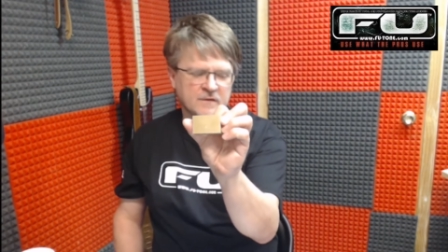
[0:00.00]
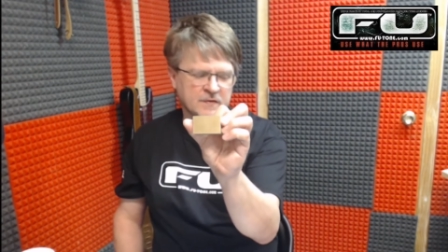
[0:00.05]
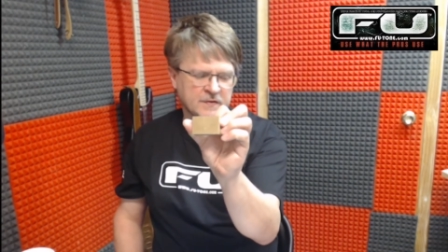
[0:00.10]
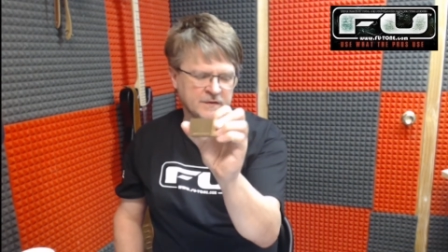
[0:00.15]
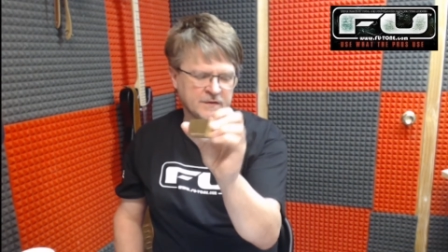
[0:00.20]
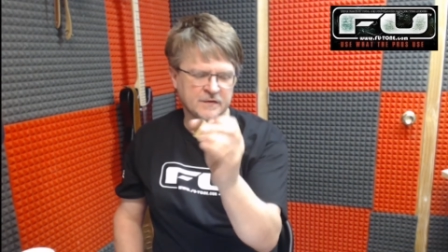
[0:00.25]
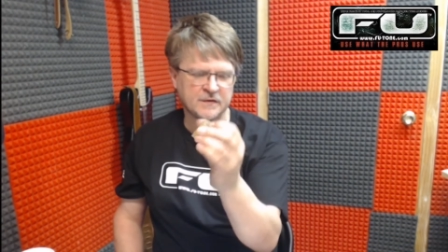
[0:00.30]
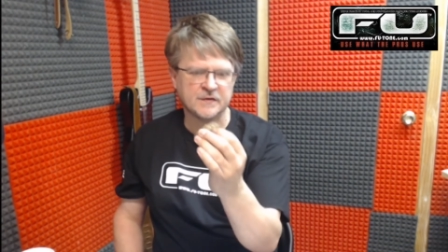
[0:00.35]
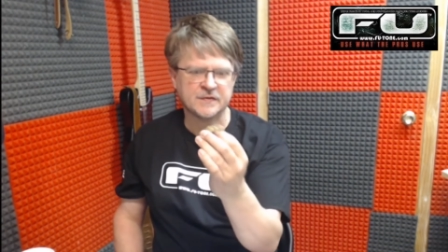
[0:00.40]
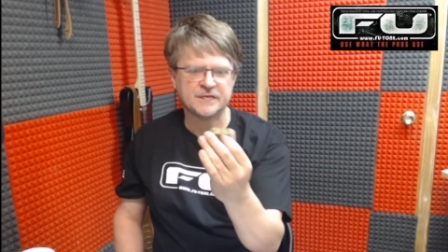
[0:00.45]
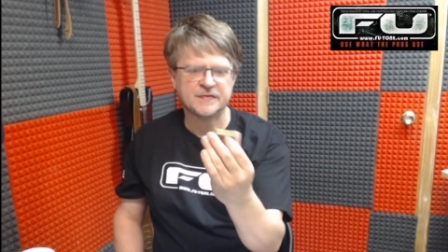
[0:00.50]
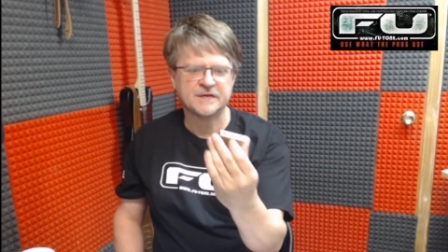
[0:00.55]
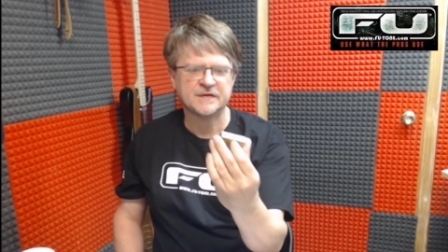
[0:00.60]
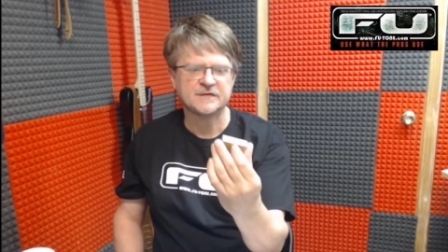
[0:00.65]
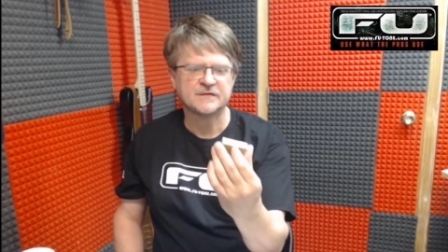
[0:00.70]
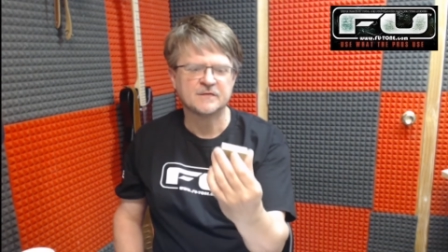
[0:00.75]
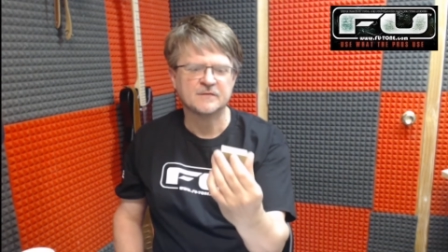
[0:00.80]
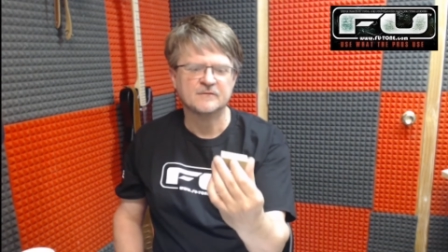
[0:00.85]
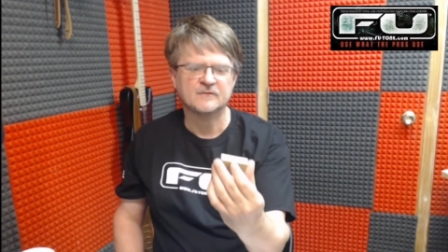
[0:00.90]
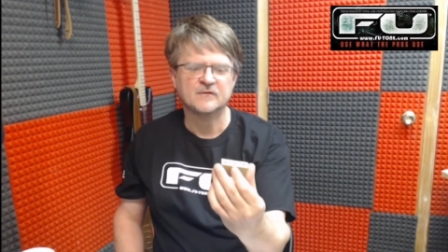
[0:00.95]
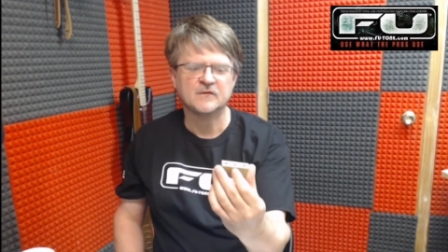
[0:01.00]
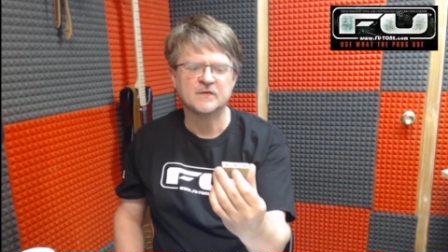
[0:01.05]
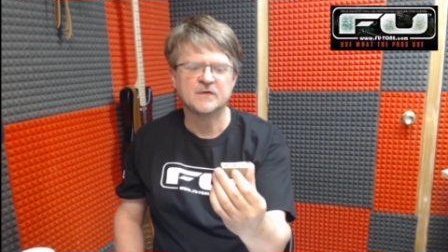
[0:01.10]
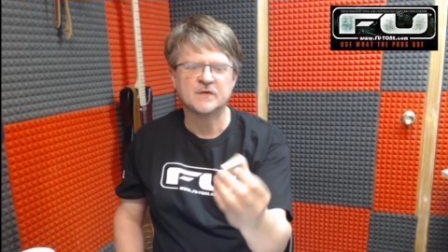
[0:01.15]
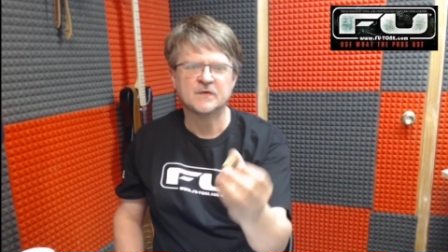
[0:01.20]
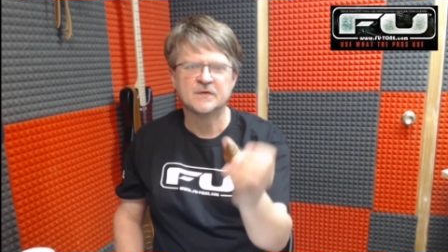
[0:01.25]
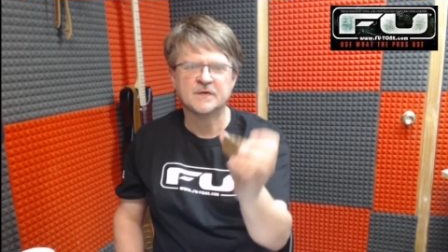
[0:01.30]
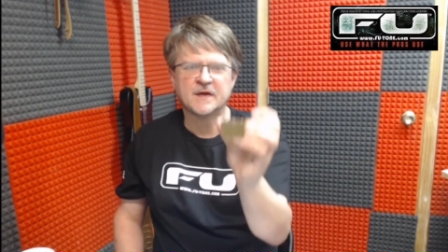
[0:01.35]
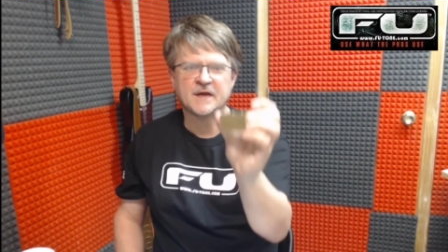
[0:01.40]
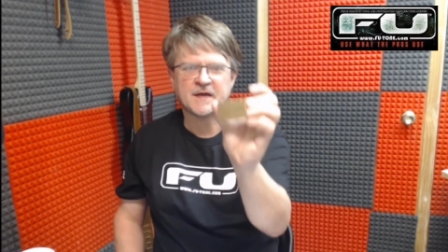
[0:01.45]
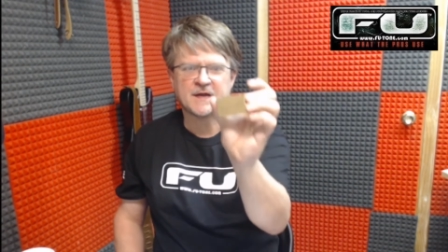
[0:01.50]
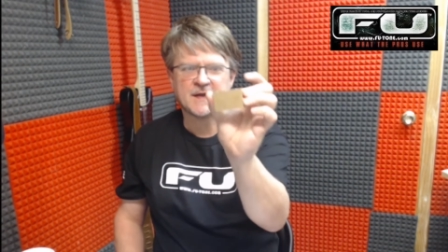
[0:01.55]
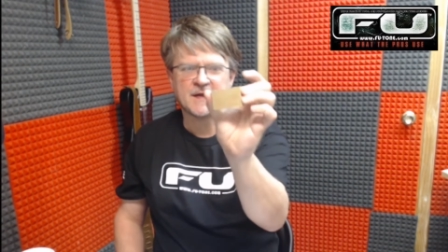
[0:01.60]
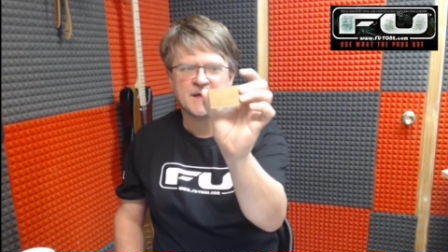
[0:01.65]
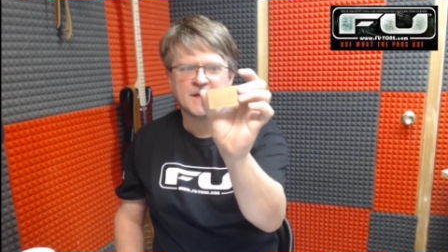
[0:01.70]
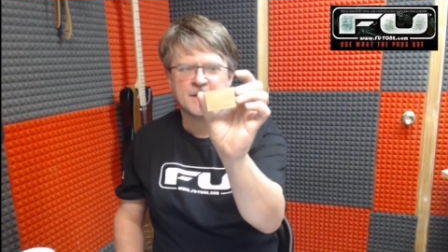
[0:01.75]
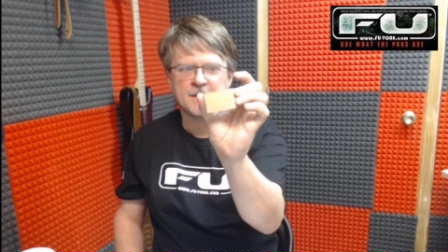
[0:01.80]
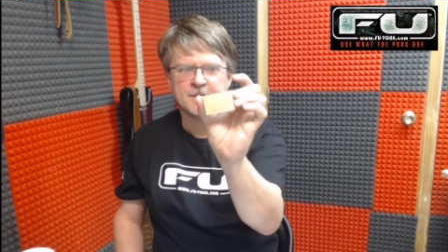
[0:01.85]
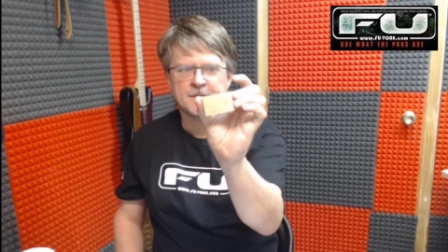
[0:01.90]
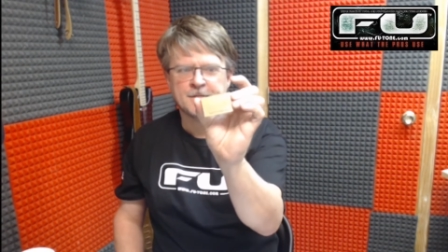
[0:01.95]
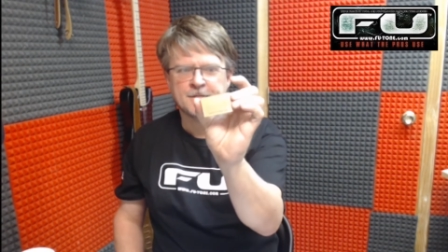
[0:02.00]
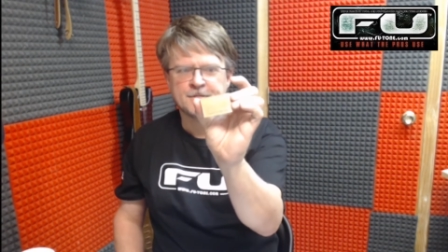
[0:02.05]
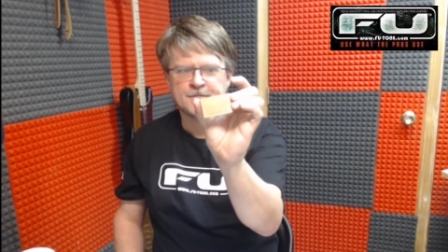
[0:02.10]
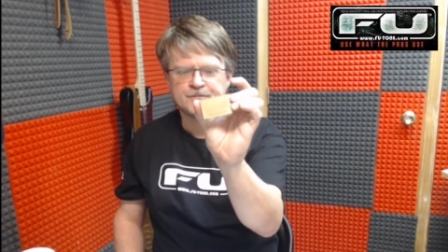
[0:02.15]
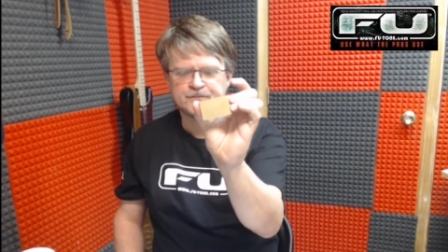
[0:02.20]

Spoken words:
You can get these from futon.com.